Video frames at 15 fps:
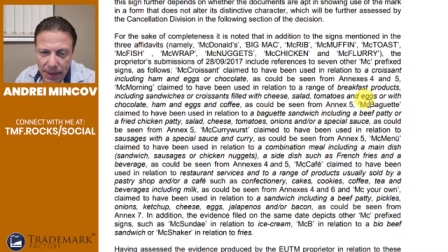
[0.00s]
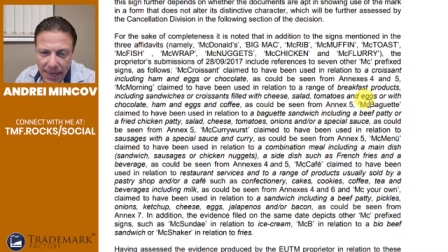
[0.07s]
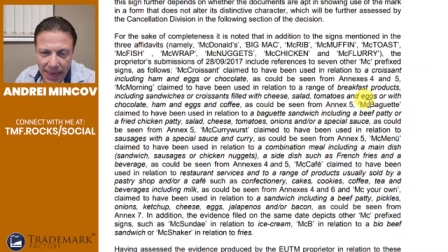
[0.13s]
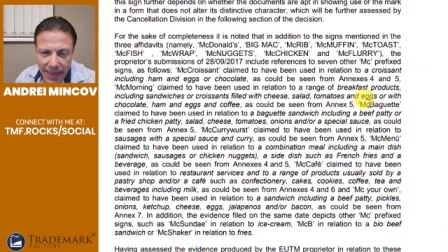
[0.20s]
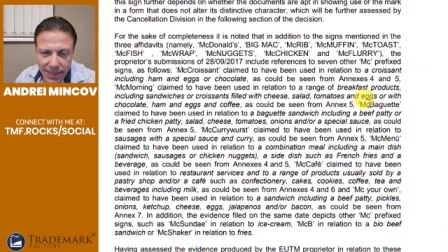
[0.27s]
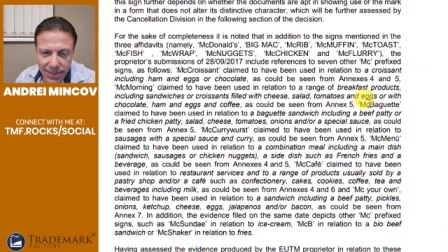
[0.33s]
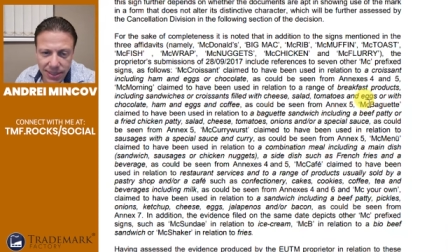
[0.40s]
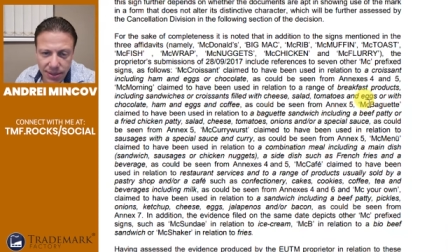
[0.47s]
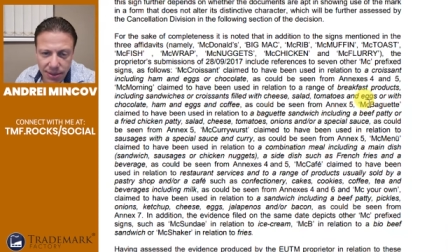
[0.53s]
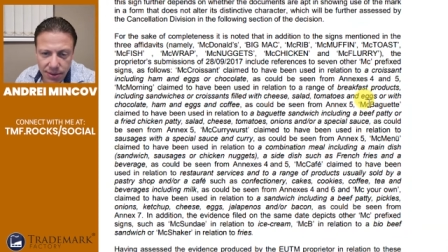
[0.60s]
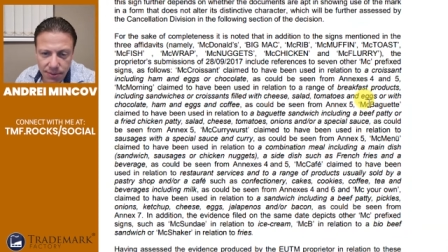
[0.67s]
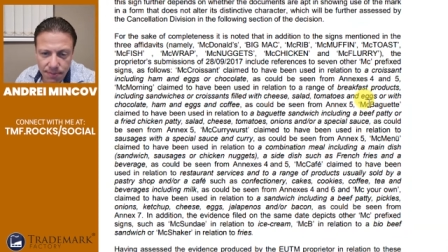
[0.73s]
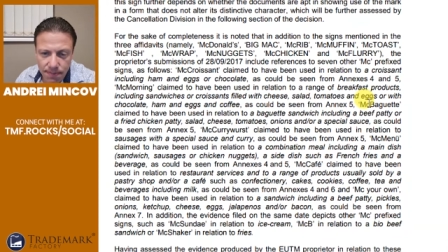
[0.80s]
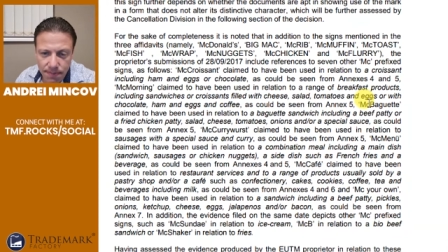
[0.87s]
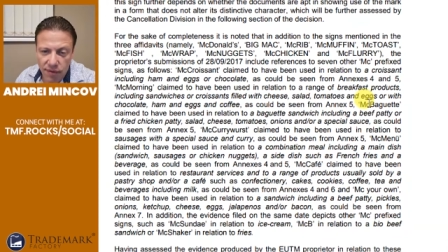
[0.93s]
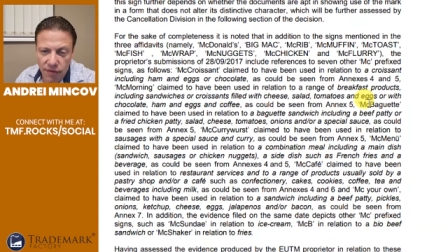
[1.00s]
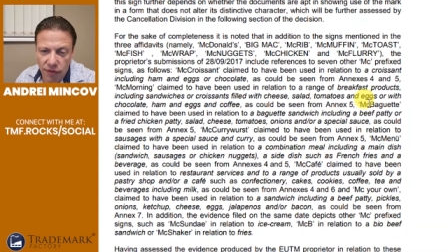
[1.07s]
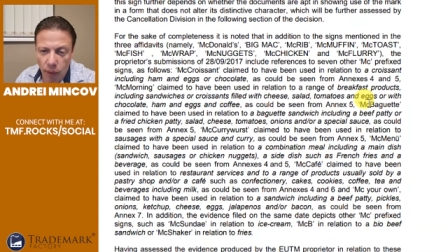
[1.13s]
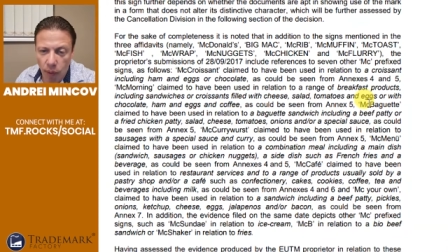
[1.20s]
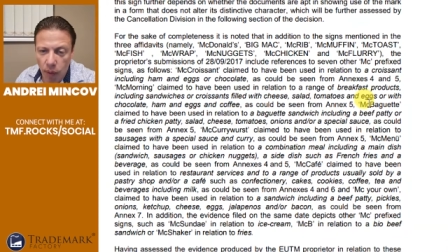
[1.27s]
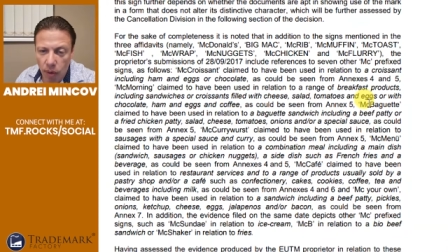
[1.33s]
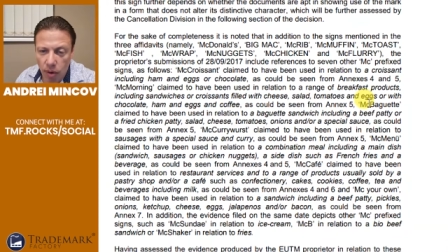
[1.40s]
Baguette
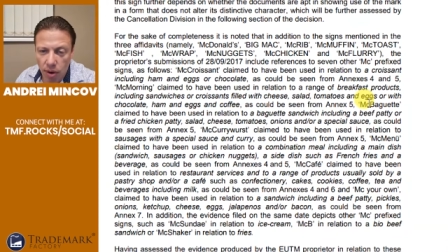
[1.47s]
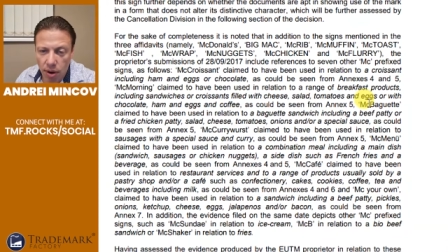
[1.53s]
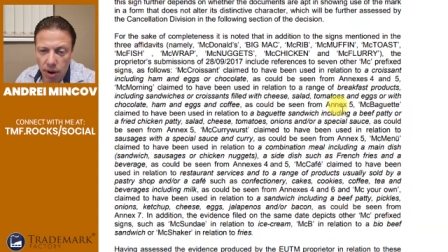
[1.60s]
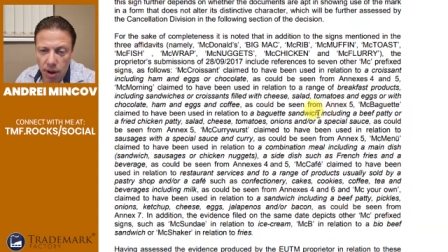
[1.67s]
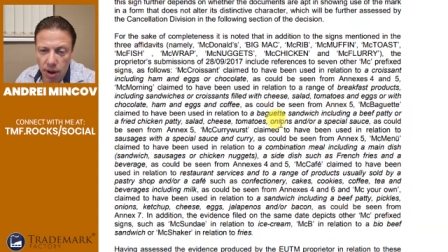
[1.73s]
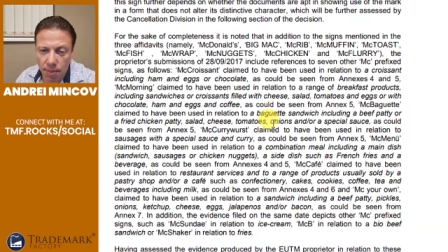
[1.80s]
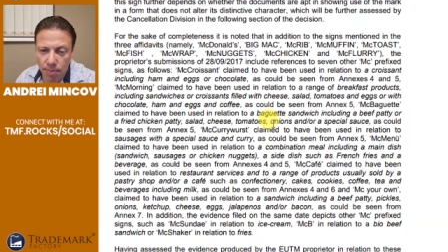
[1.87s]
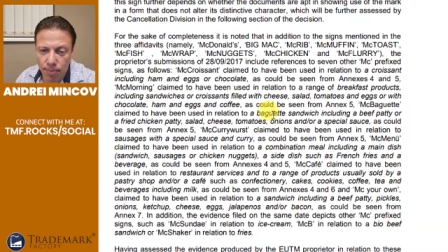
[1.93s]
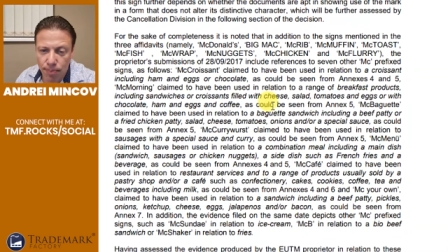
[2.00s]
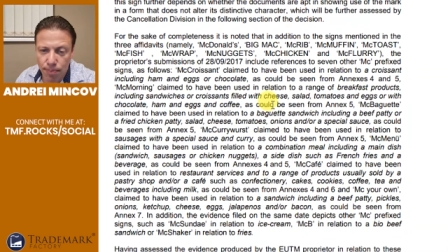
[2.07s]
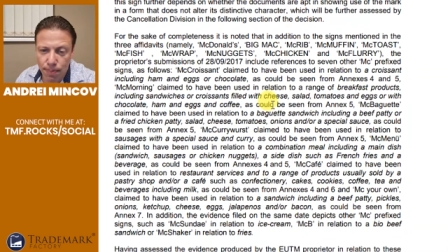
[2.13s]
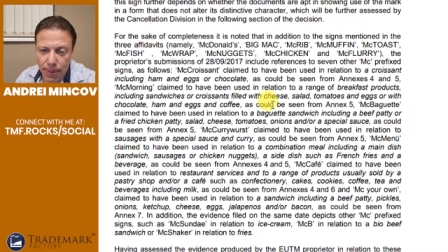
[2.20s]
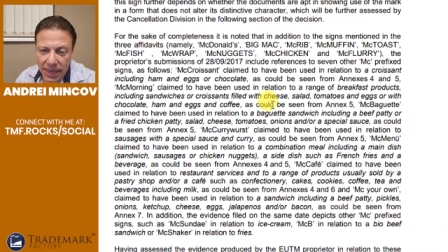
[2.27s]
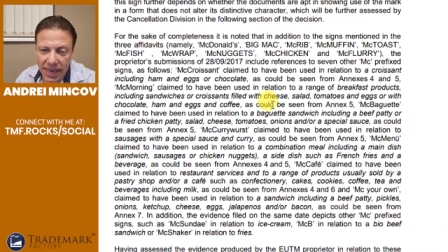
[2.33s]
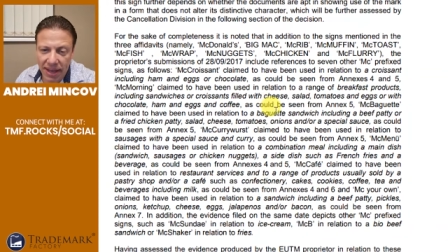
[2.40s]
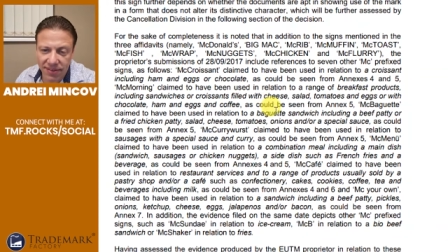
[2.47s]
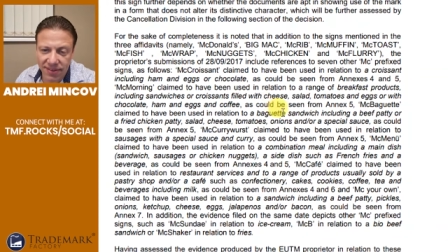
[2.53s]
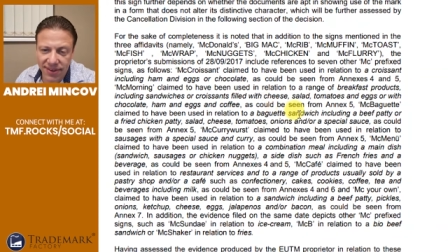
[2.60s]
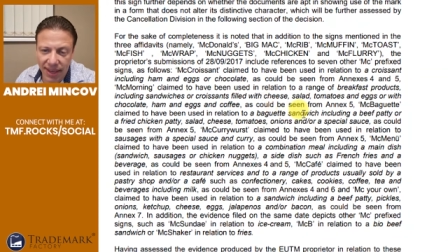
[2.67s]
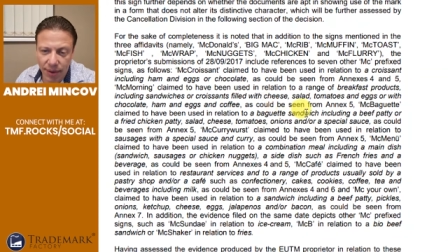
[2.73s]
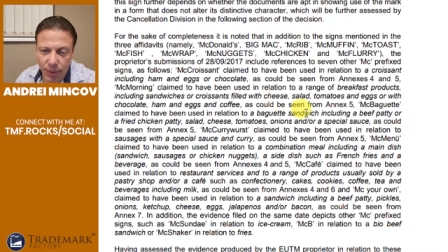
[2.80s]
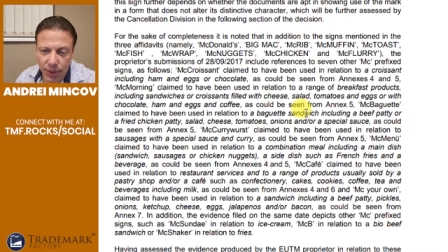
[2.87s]
for uh, baguette
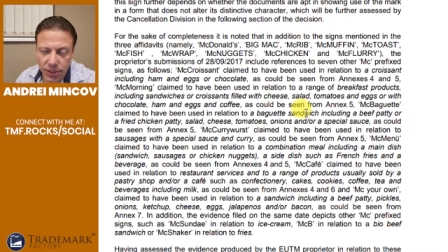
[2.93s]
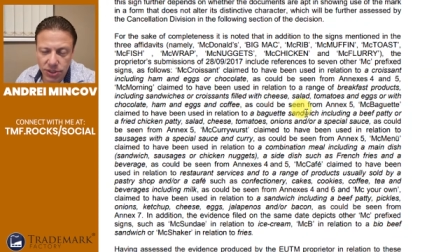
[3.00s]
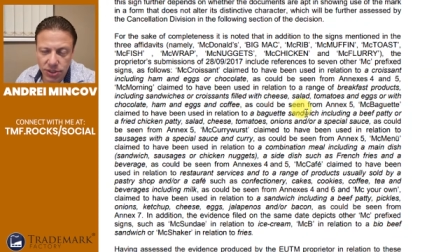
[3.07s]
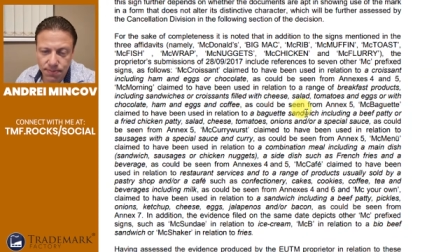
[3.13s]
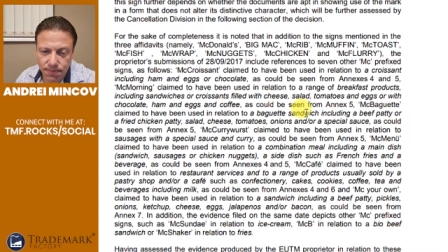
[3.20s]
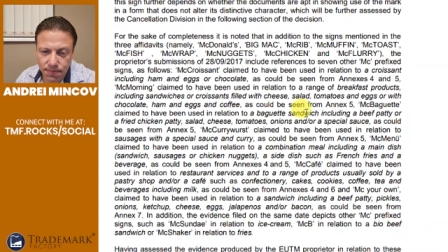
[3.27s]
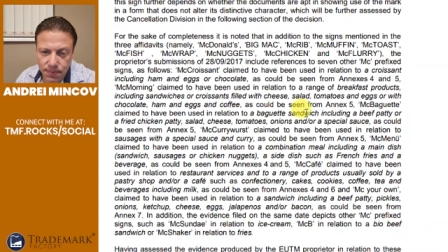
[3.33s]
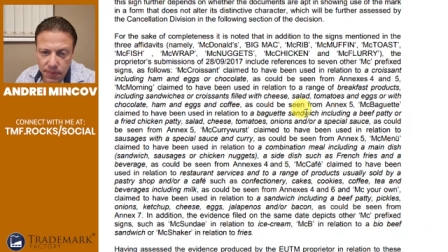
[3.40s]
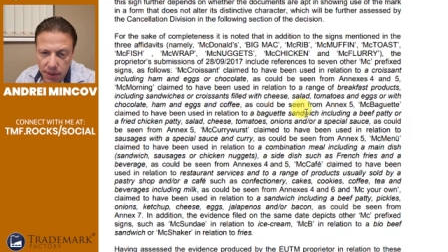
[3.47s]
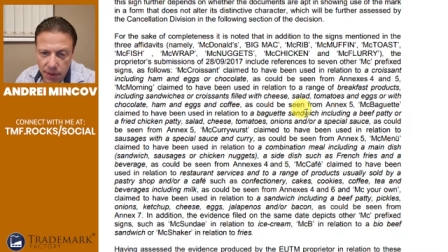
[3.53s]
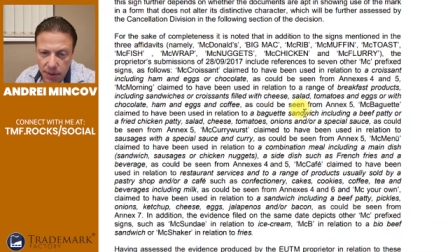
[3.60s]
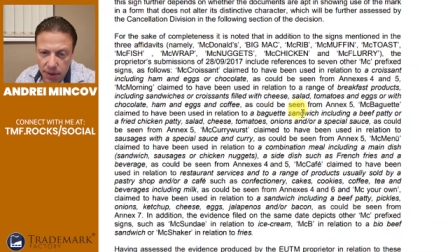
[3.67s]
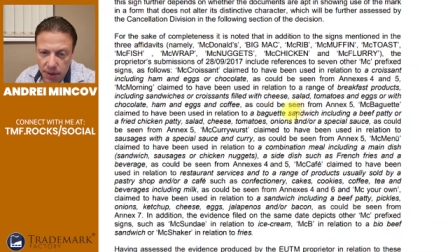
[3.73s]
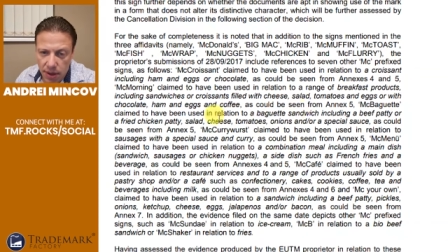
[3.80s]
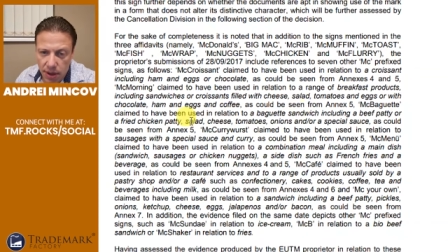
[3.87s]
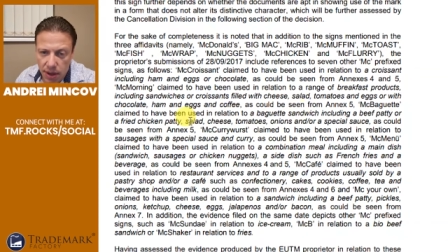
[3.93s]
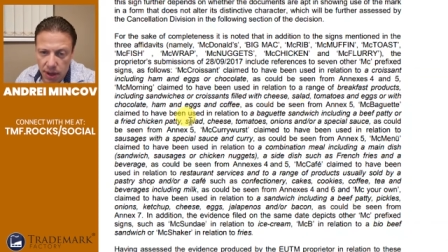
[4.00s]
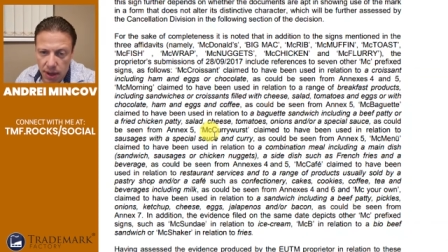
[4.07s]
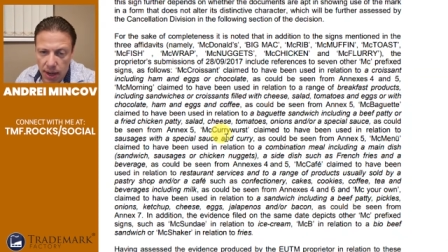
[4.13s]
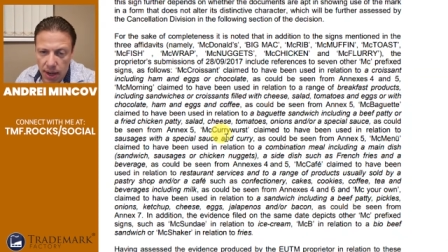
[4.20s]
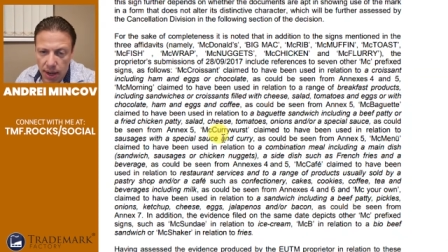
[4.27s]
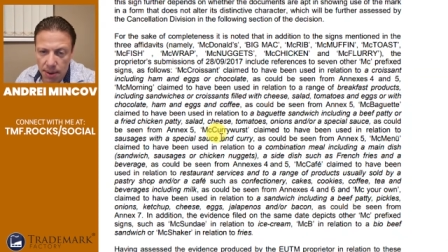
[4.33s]
sandwich.
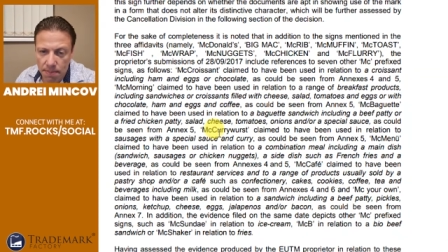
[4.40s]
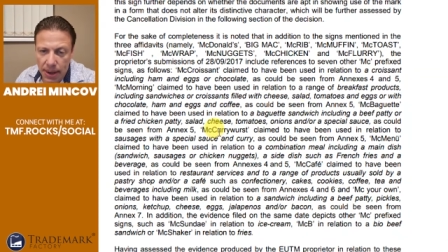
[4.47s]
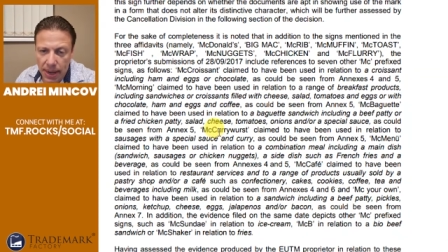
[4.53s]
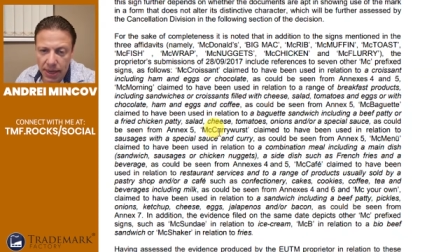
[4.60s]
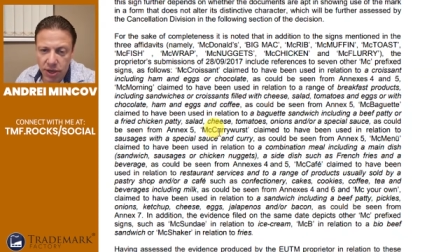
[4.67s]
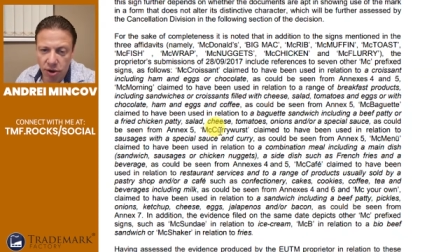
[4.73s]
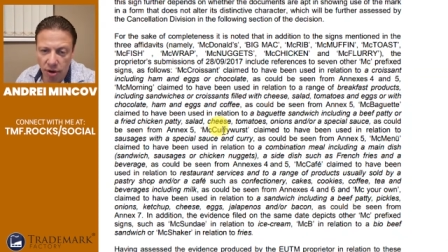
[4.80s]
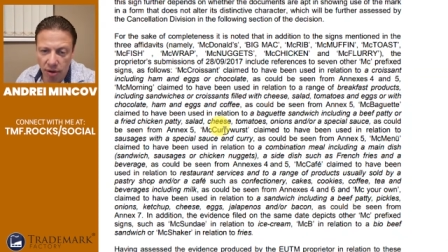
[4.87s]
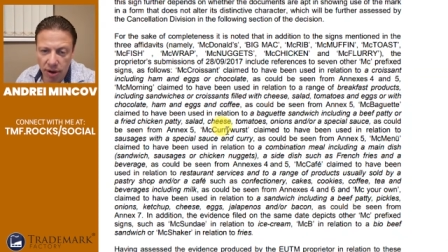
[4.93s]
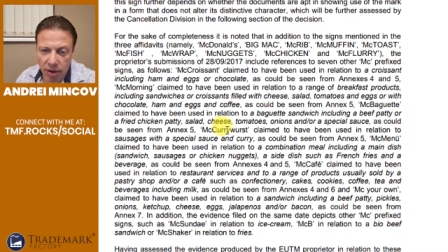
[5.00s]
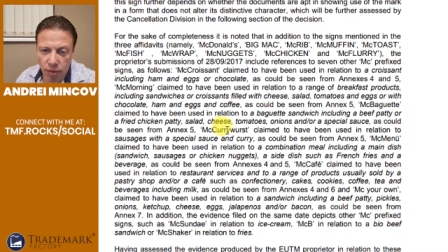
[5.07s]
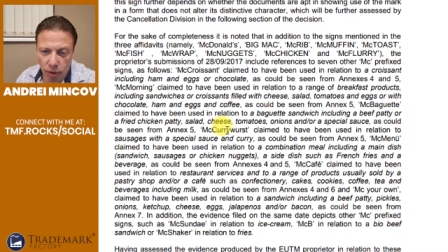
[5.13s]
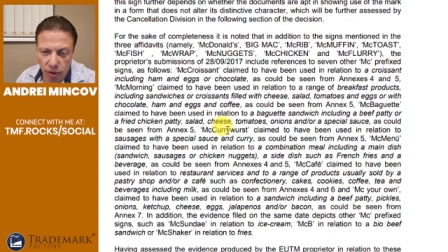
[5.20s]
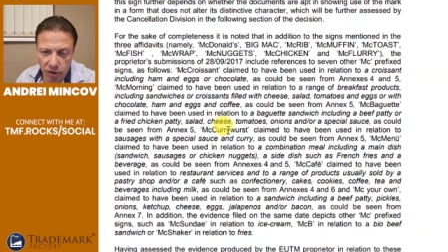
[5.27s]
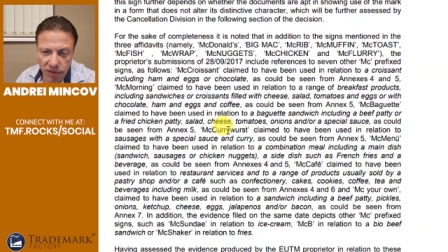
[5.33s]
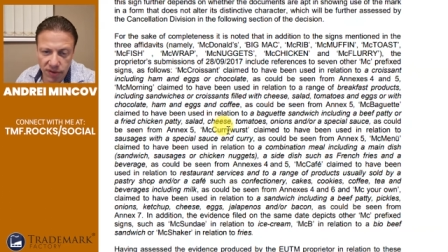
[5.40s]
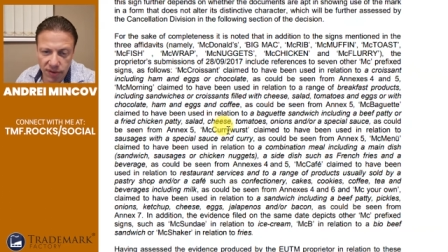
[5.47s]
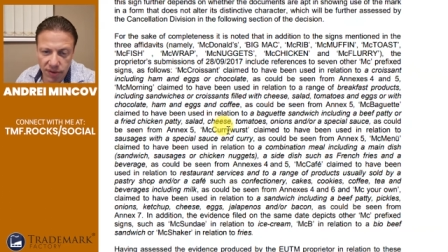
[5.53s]
Uh, Curry uh,